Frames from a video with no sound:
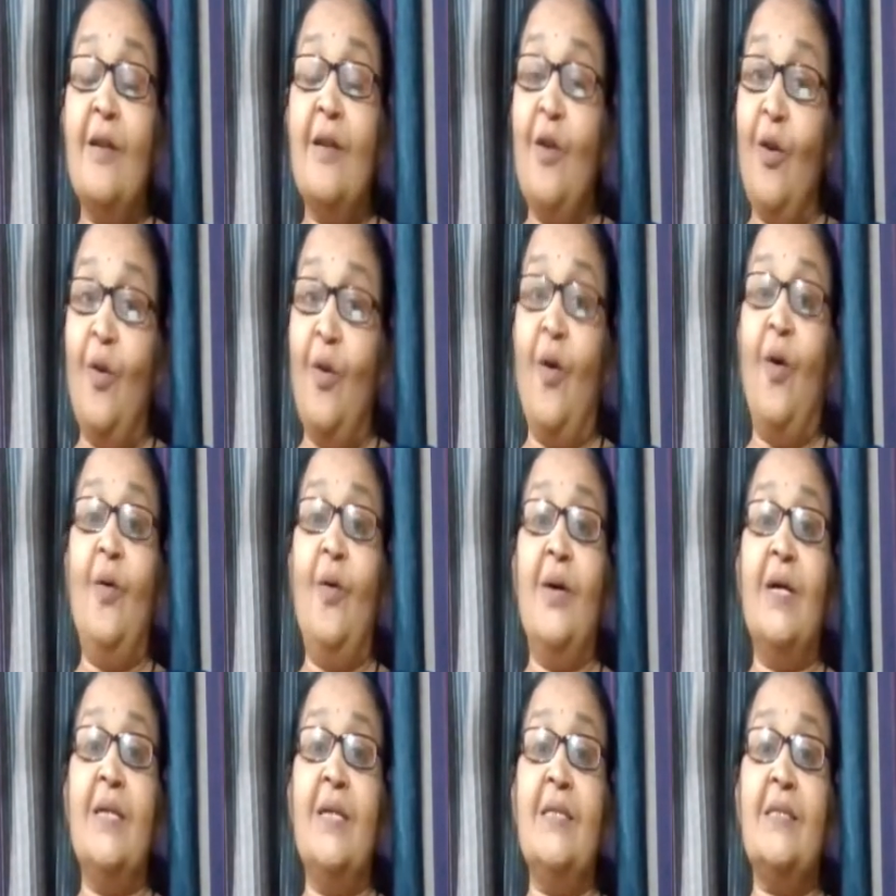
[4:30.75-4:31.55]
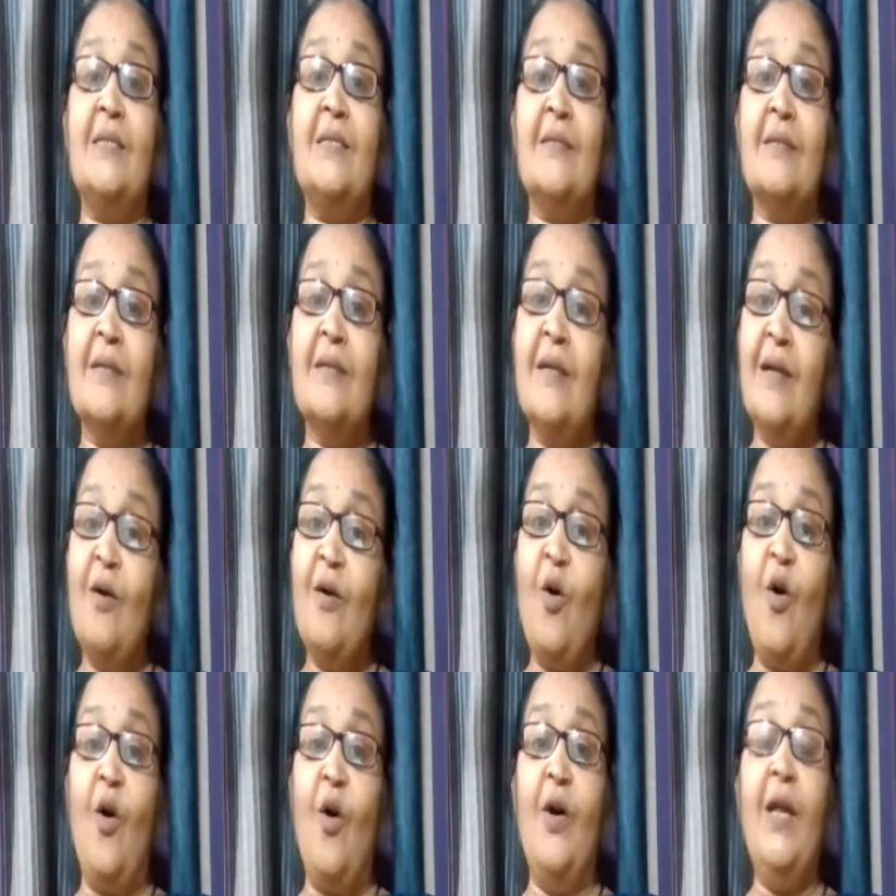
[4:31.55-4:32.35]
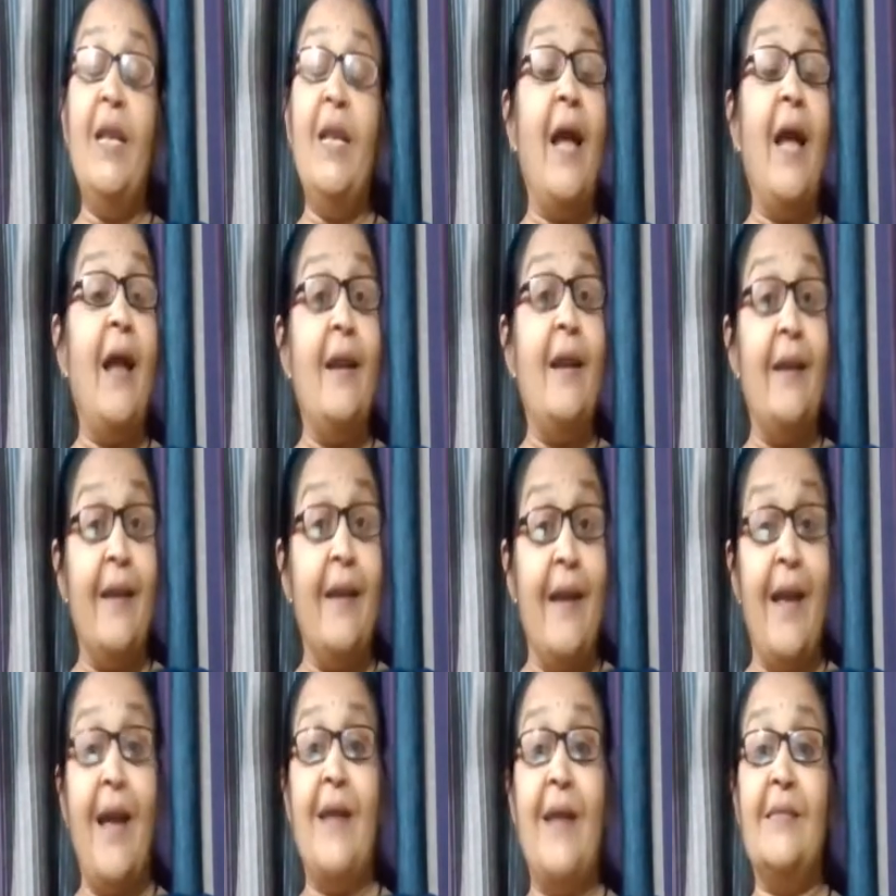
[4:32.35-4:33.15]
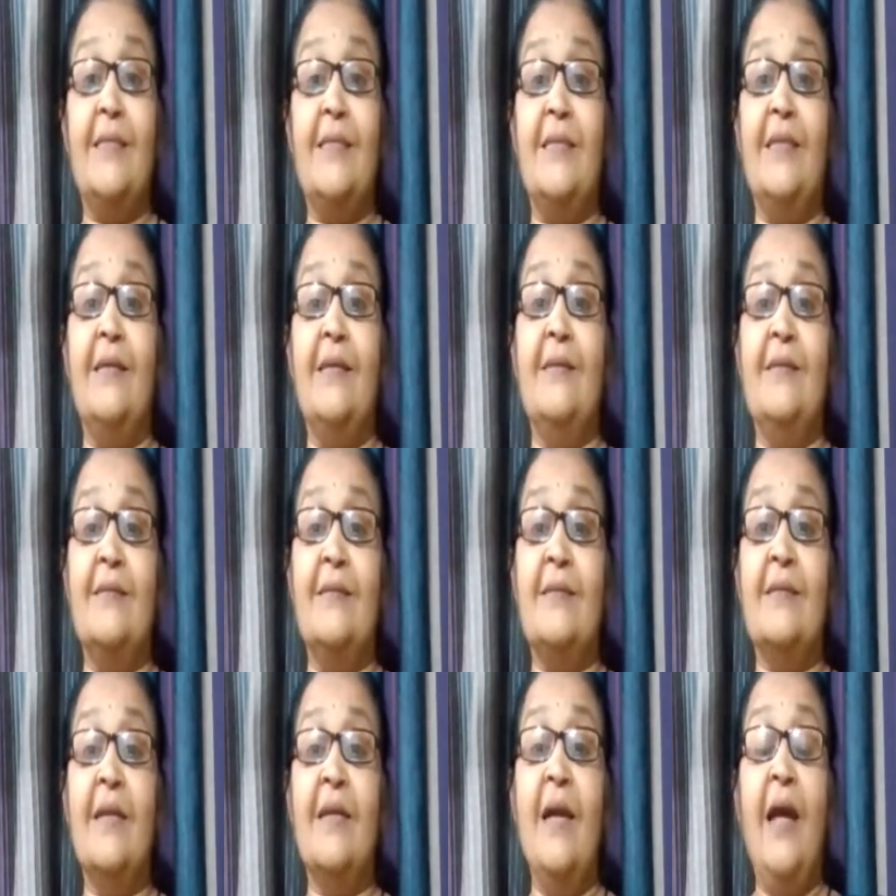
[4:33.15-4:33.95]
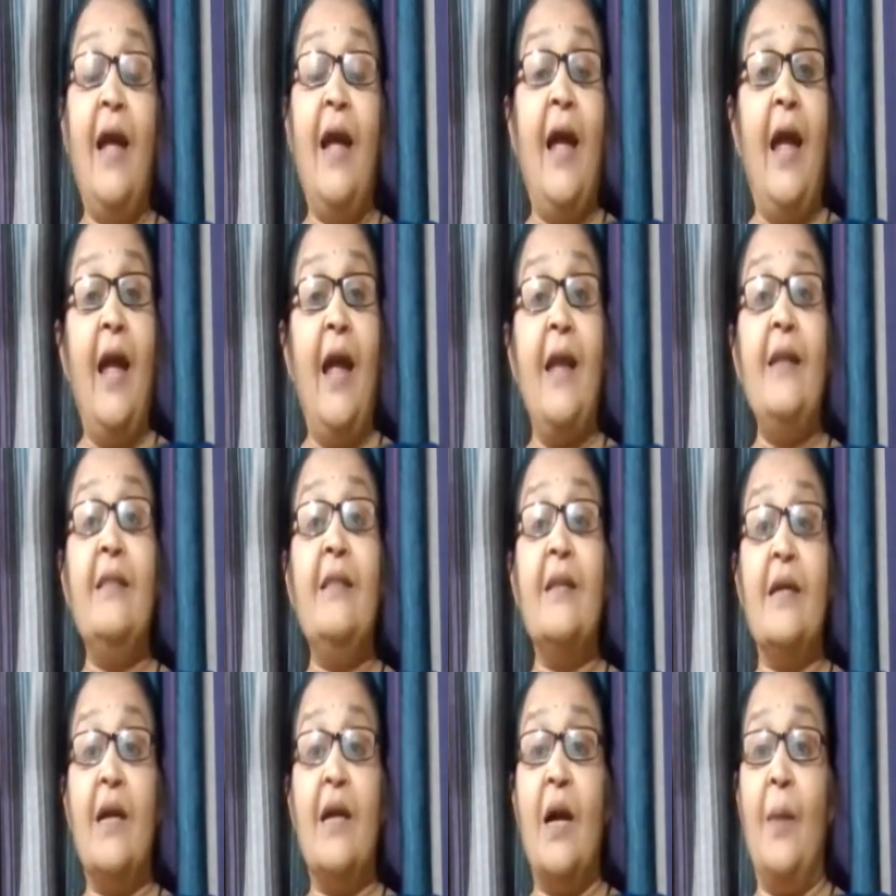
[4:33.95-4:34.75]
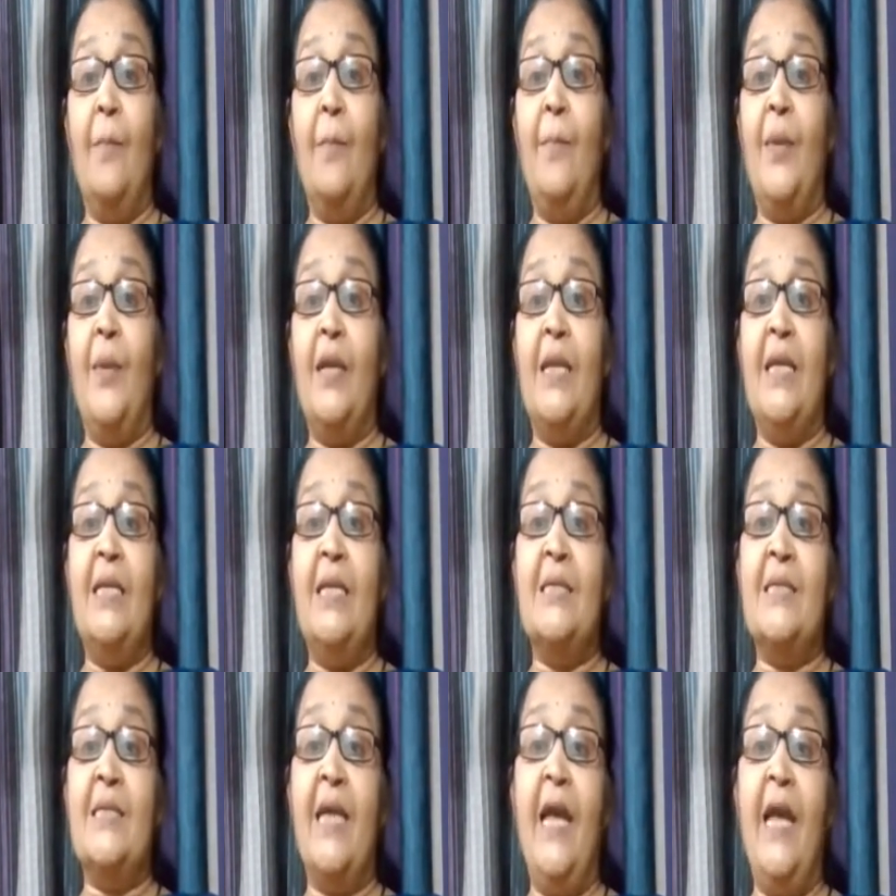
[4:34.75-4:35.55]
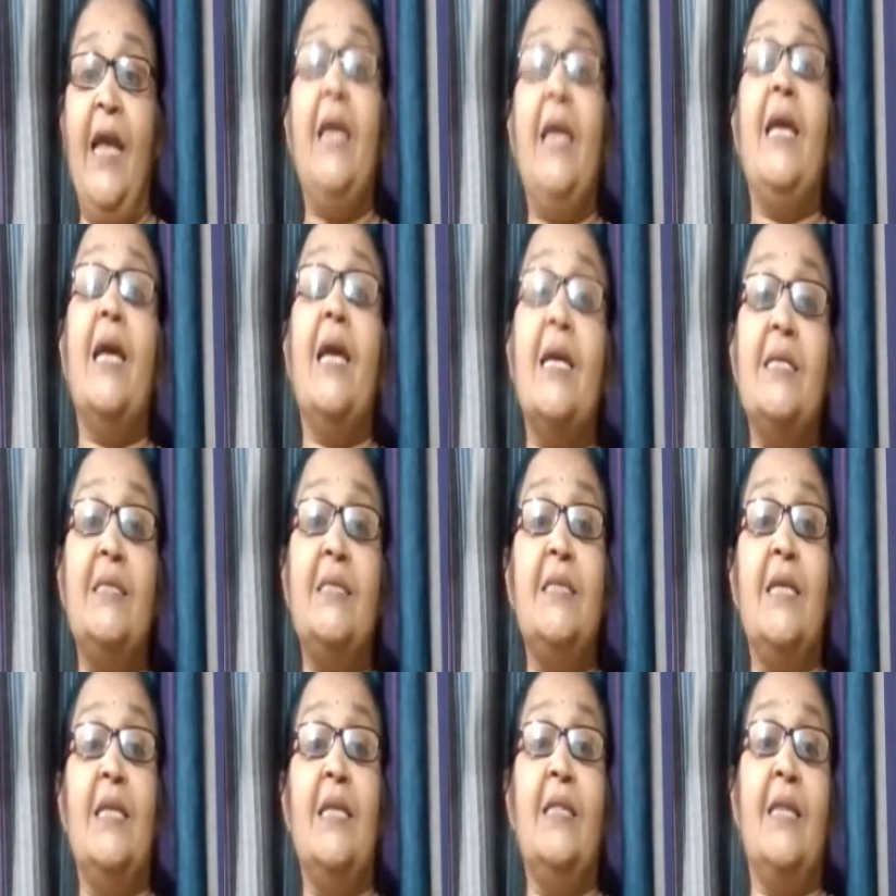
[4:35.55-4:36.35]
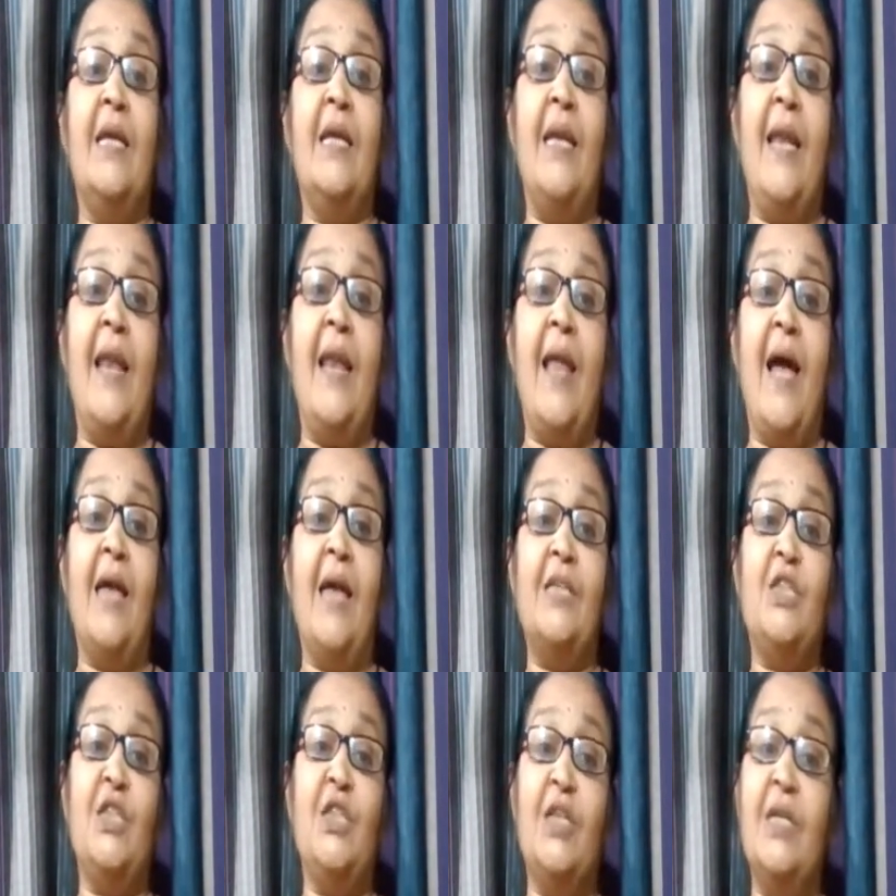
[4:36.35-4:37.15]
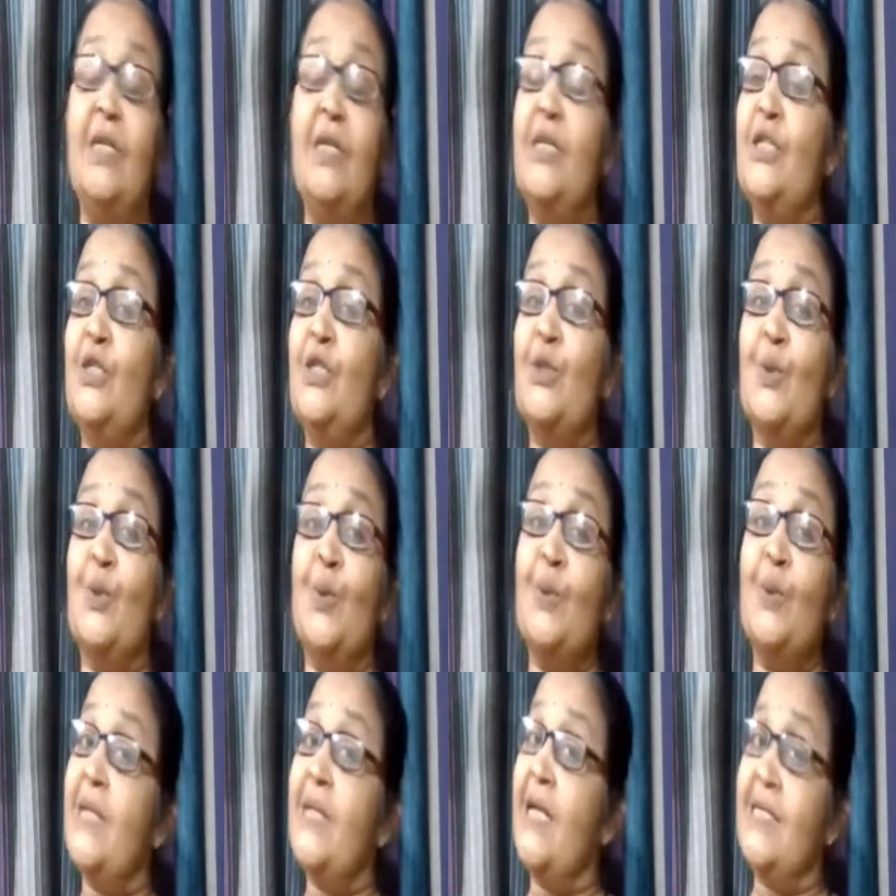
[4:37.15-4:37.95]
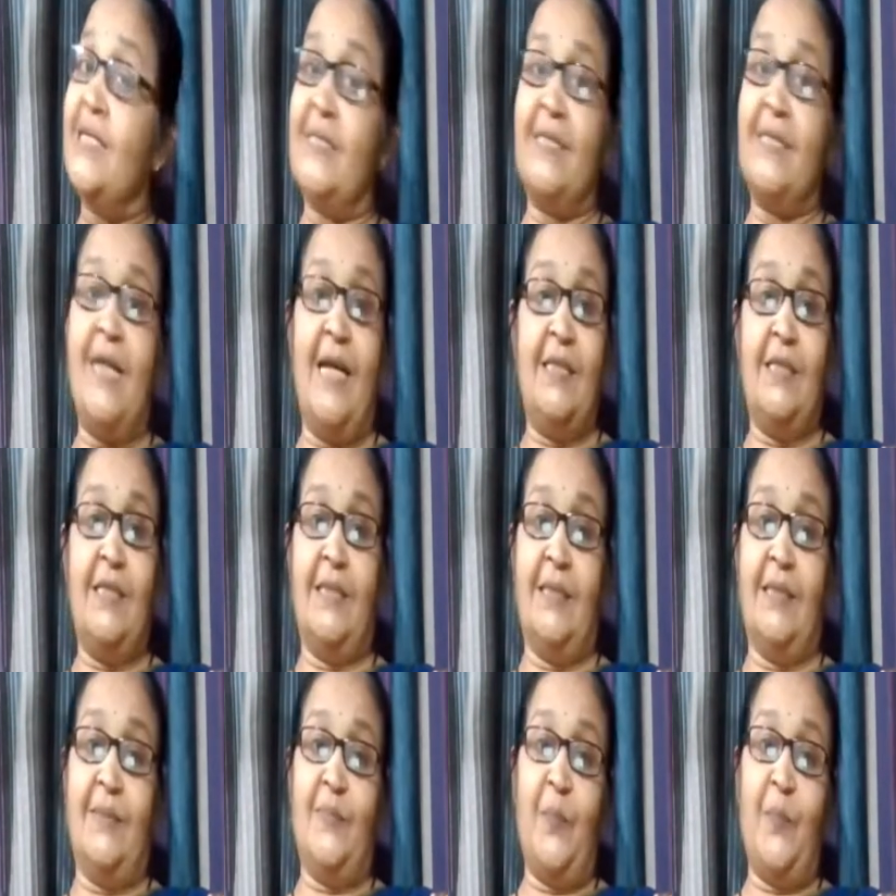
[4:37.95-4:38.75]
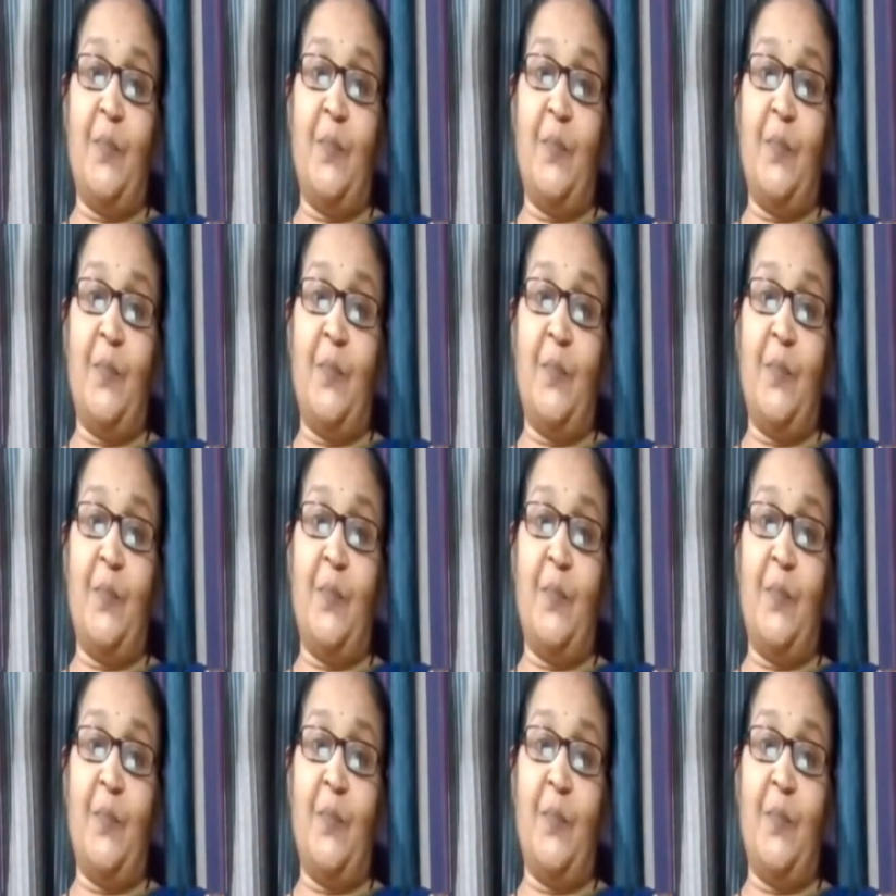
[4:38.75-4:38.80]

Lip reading: loggers, oil and gas drillers, and the companies engaged in the natural resource extraction.